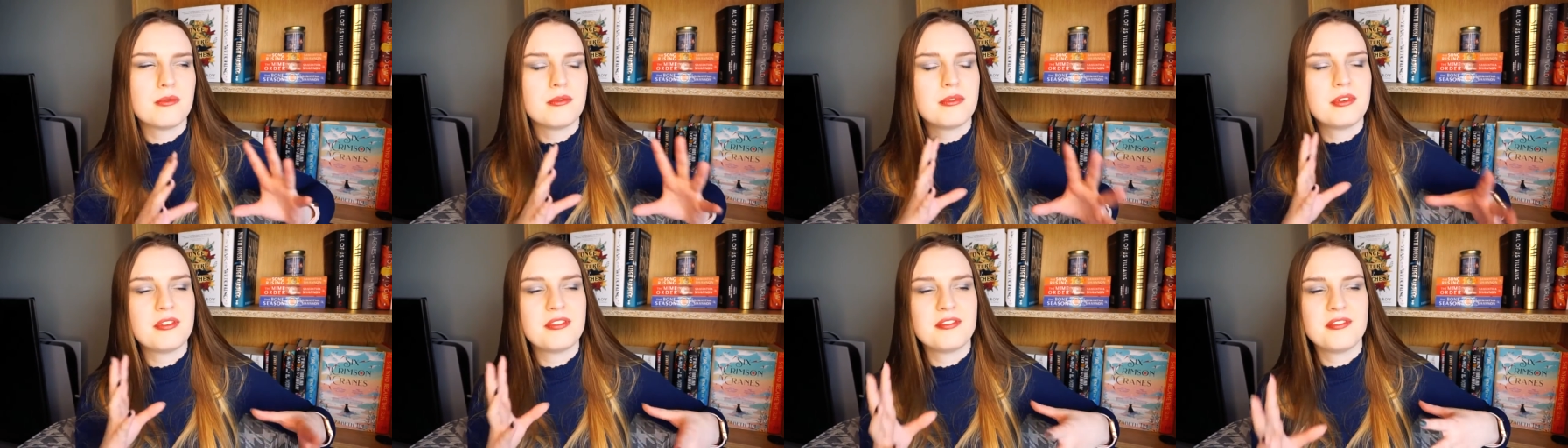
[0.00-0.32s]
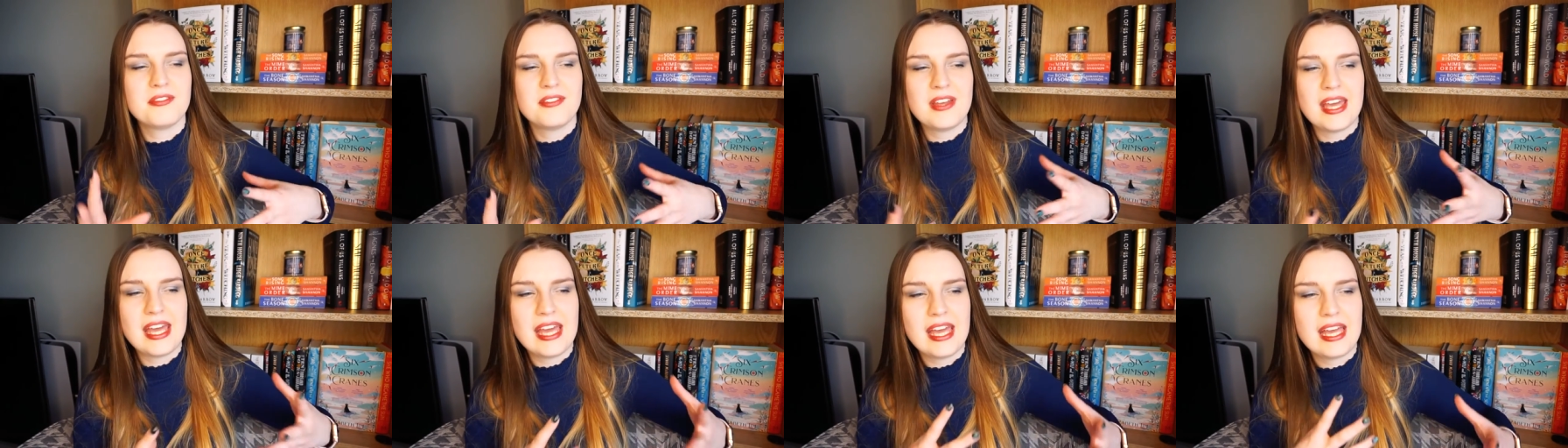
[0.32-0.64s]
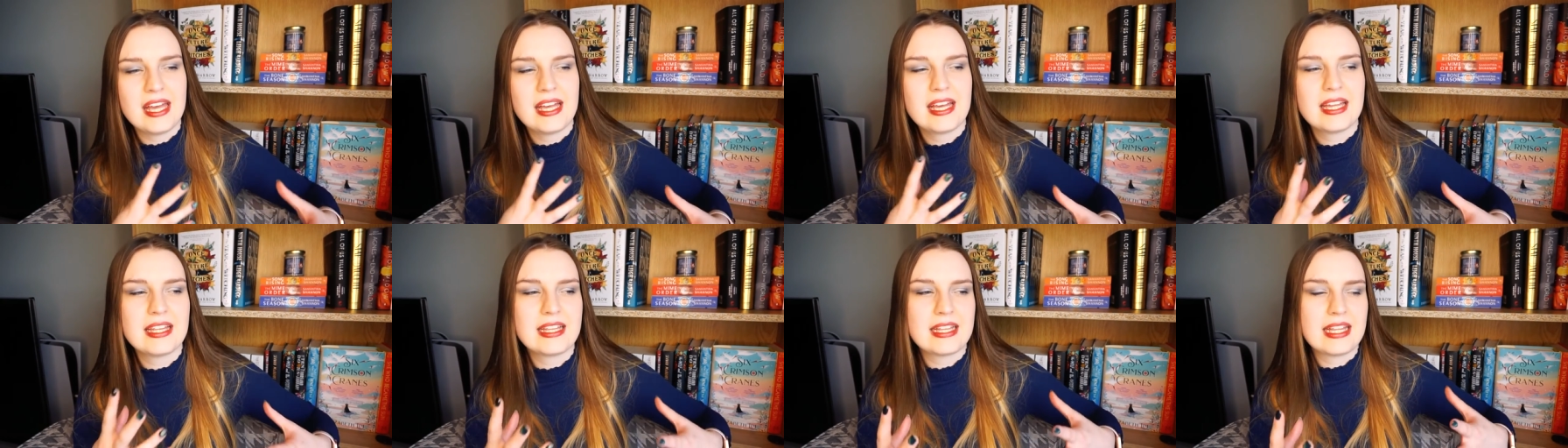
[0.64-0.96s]

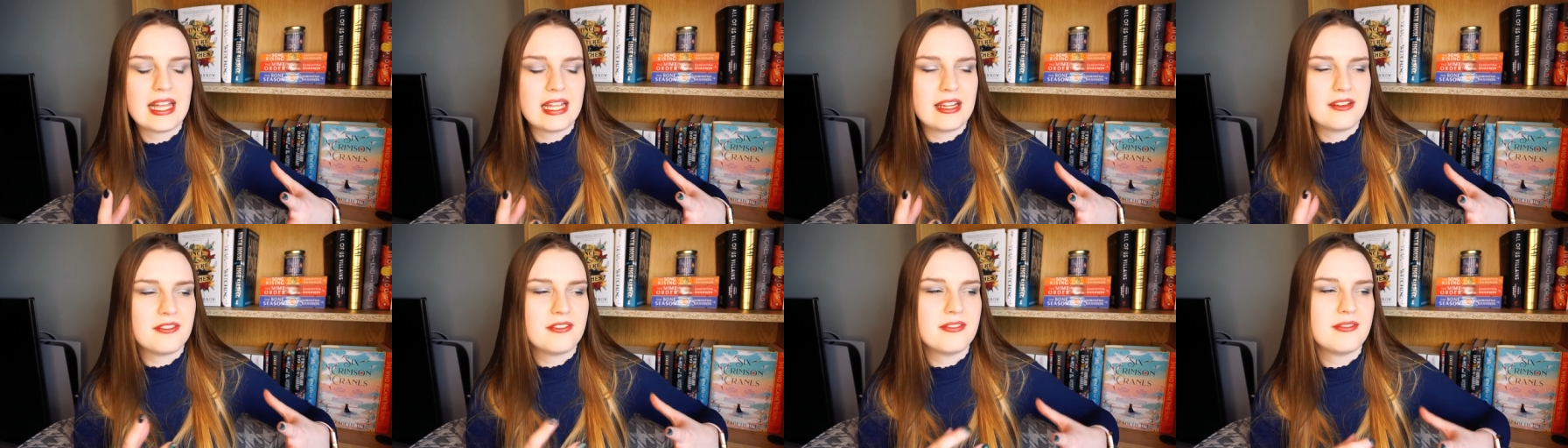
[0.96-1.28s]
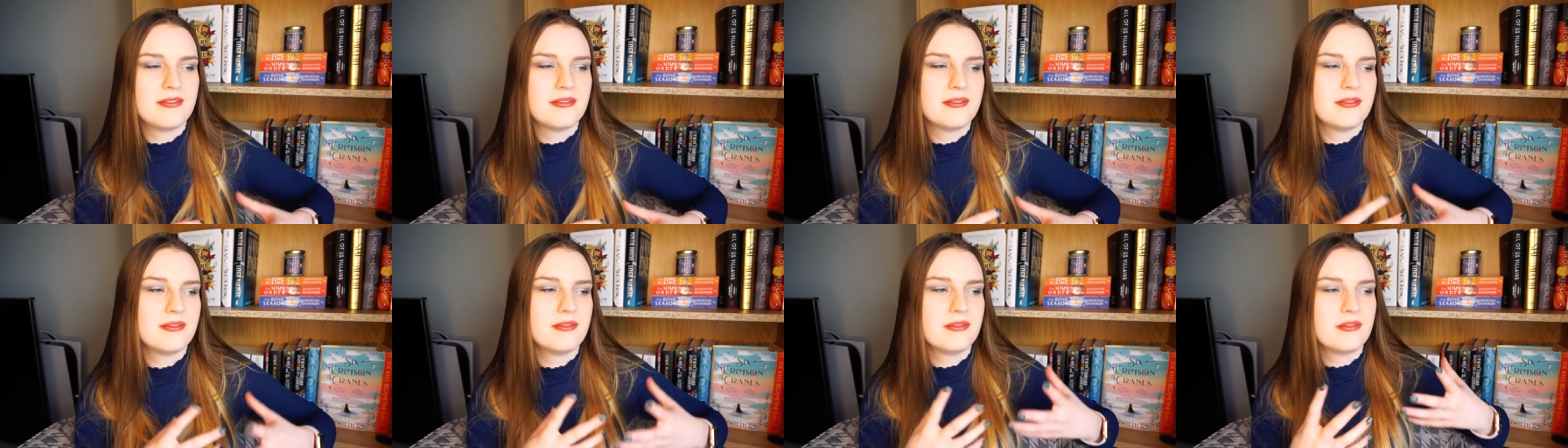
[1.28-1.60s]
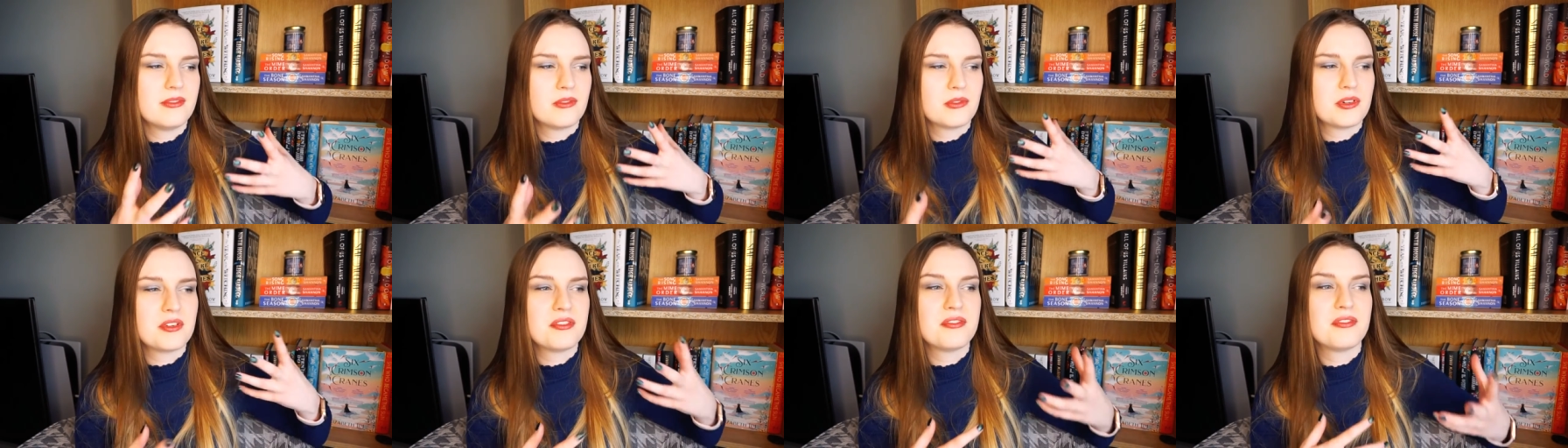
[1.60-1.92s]
rethink and kind of
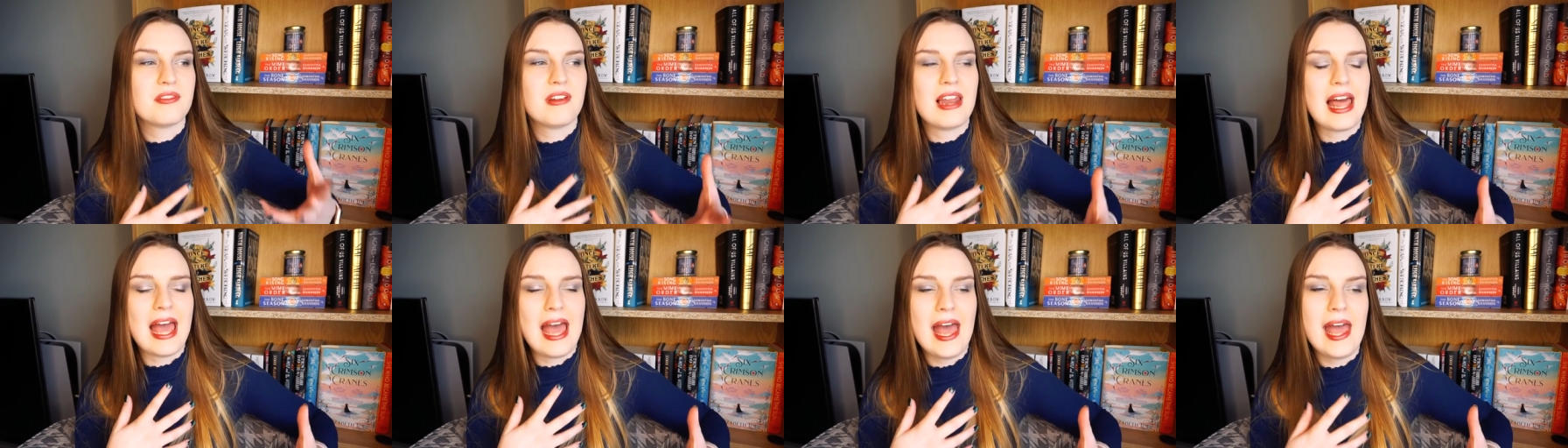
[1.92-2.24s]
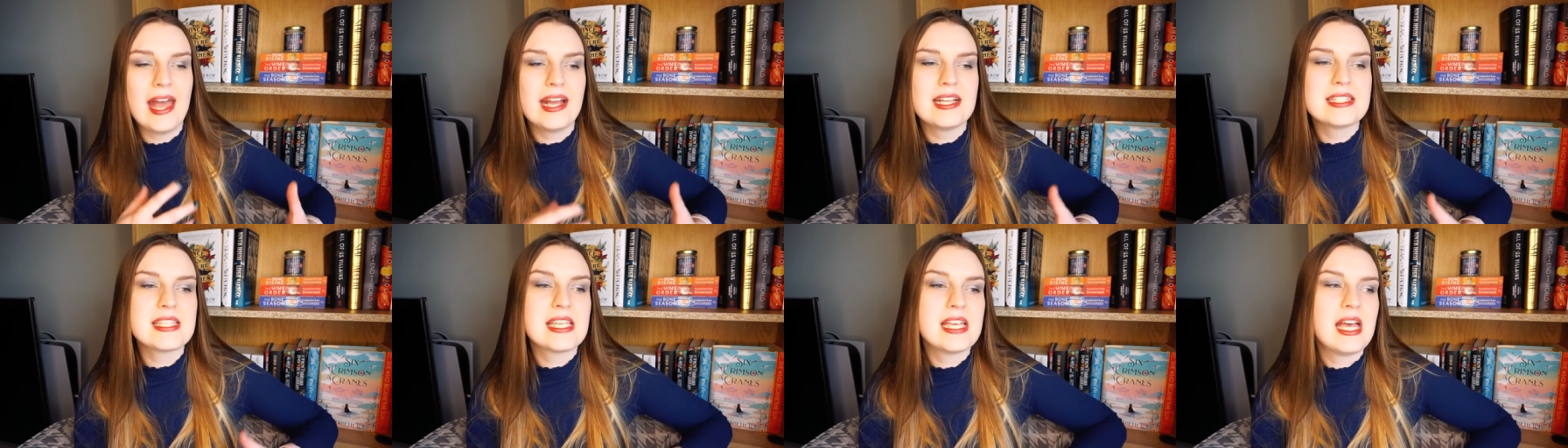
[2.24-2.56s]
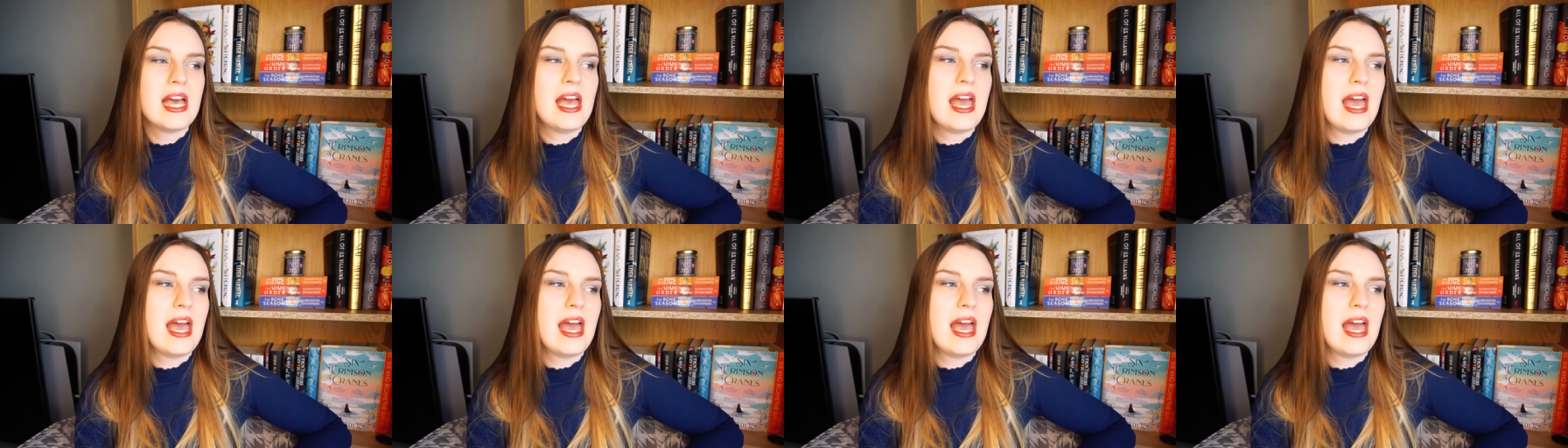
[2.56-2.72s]
reflect.